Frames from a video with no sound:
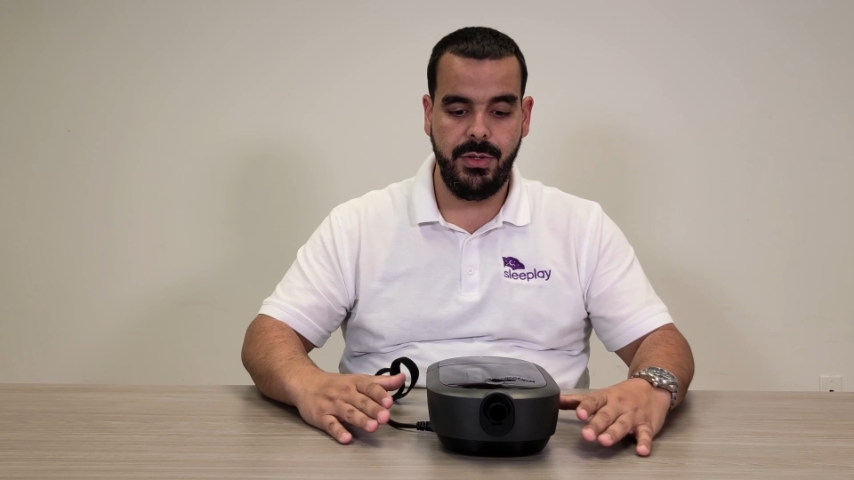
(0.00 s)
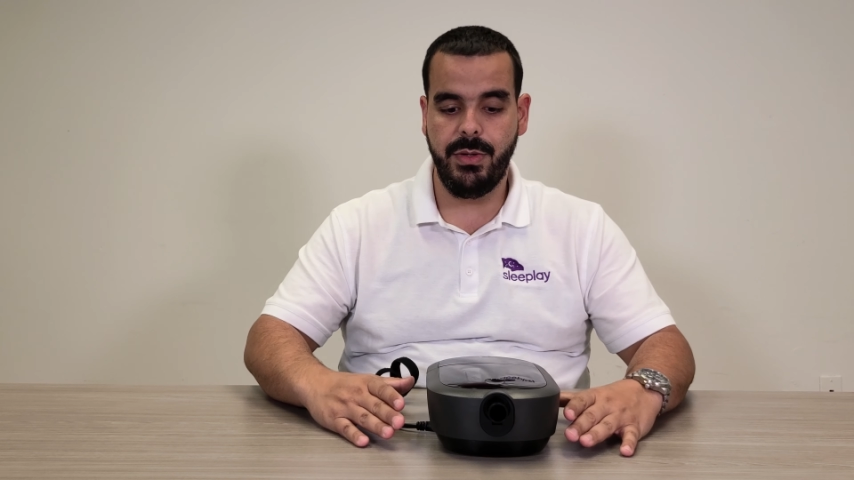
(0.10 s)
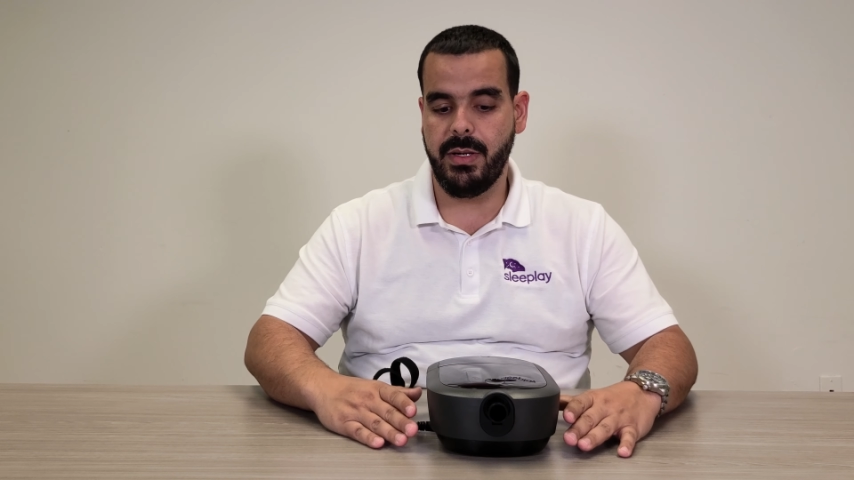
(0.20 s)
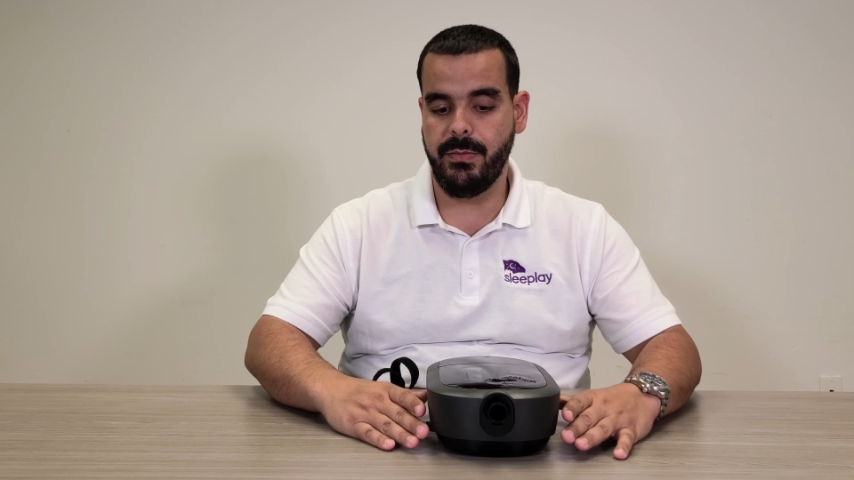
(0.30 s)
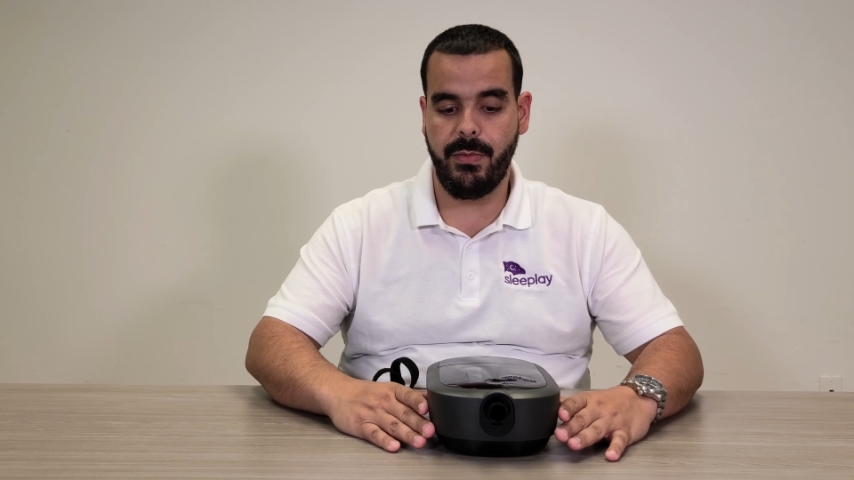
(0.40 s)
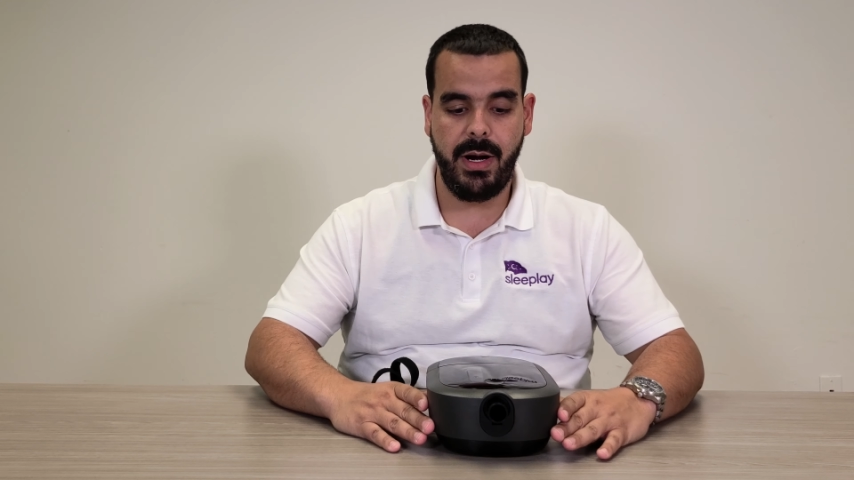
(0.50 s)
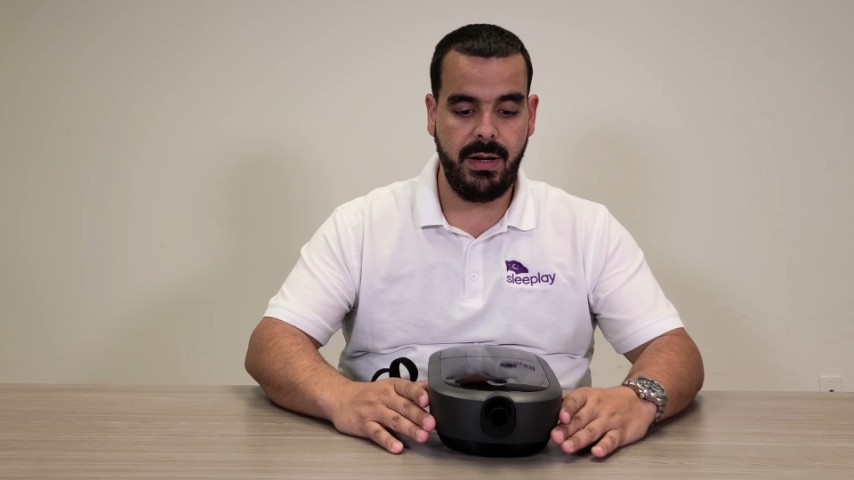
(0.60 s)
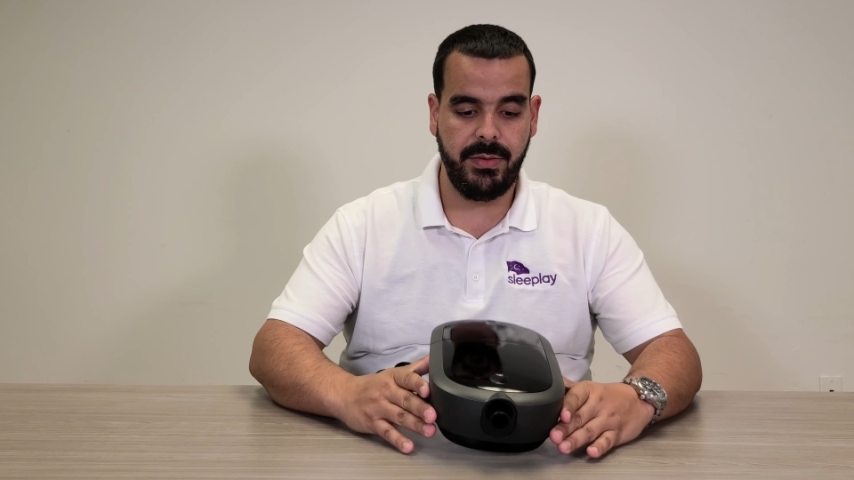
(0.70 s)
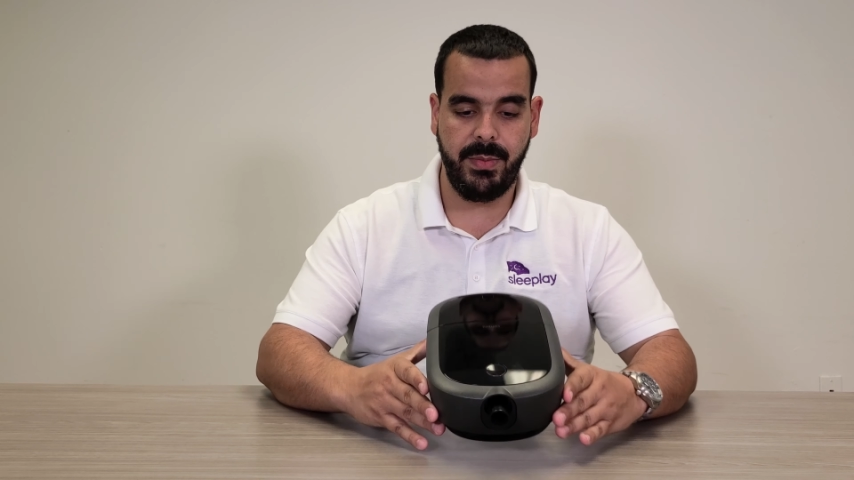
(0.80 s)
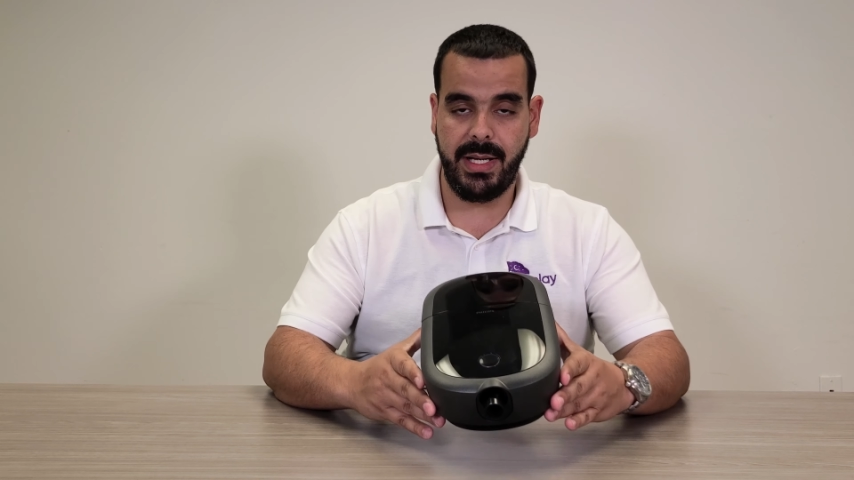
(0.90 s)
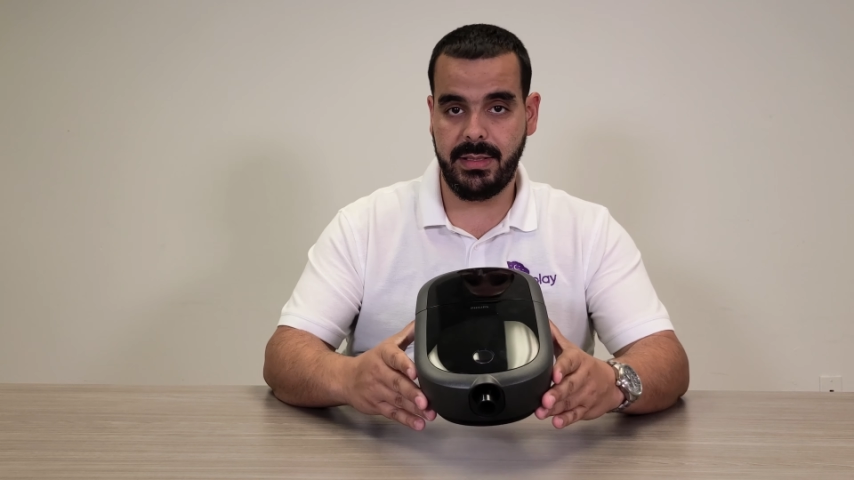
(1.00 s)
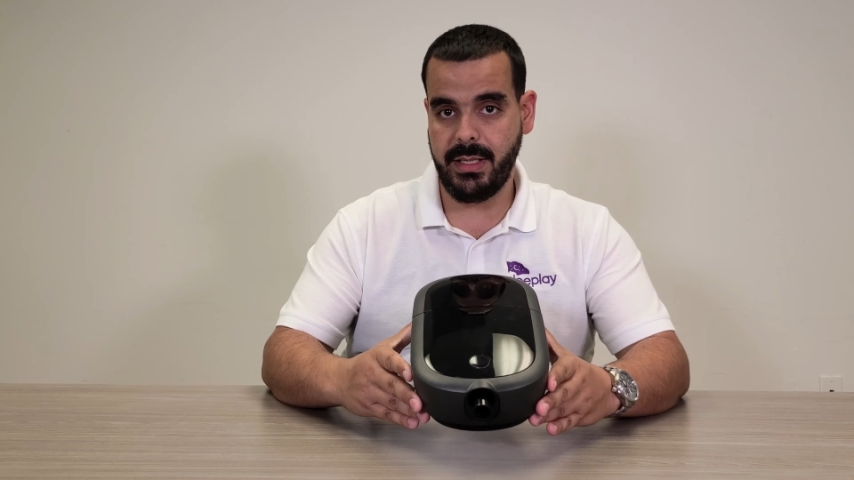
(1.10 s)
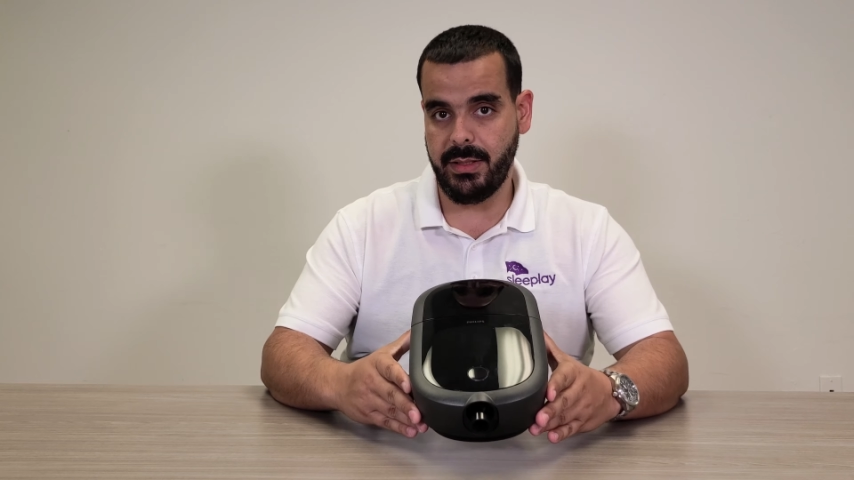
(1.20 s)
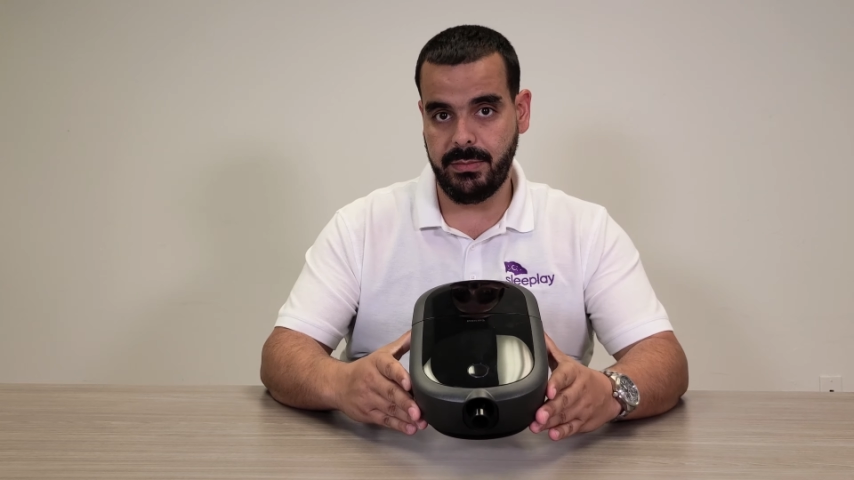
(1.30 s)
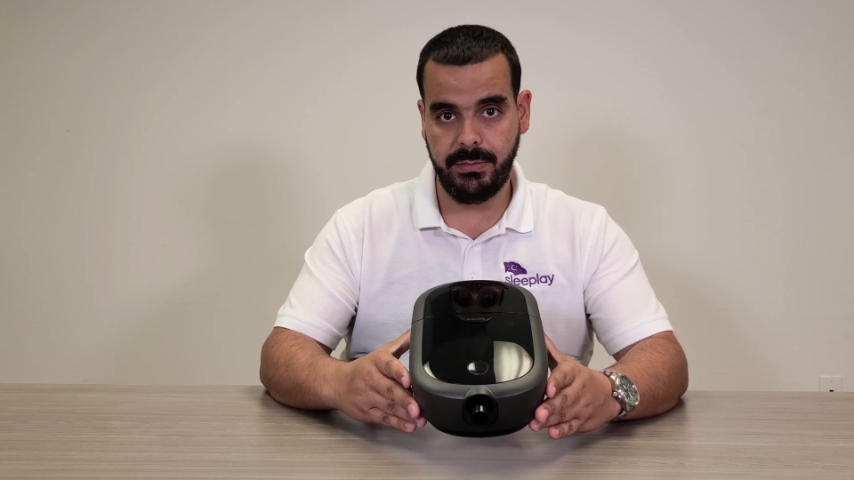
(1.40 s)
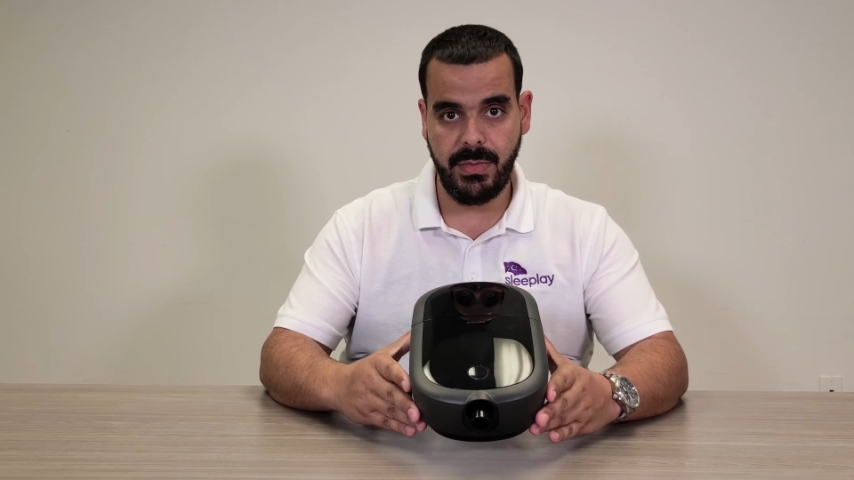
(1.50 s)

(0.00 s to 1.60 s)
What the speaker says: you can right off the bat tell